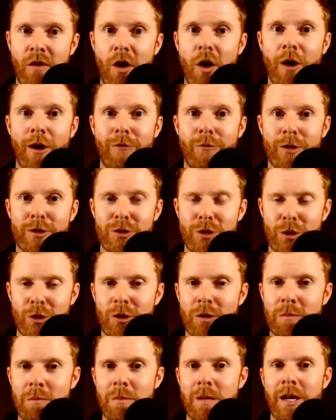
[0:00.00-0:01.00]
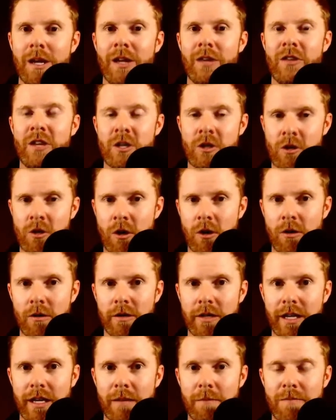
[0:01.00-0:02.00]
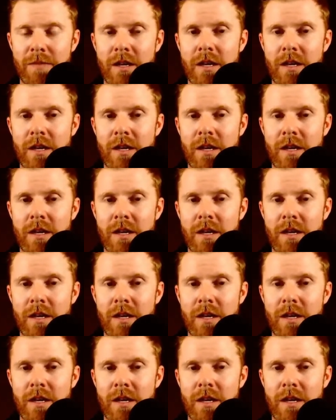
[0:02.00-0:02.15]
of what term that you're calling it.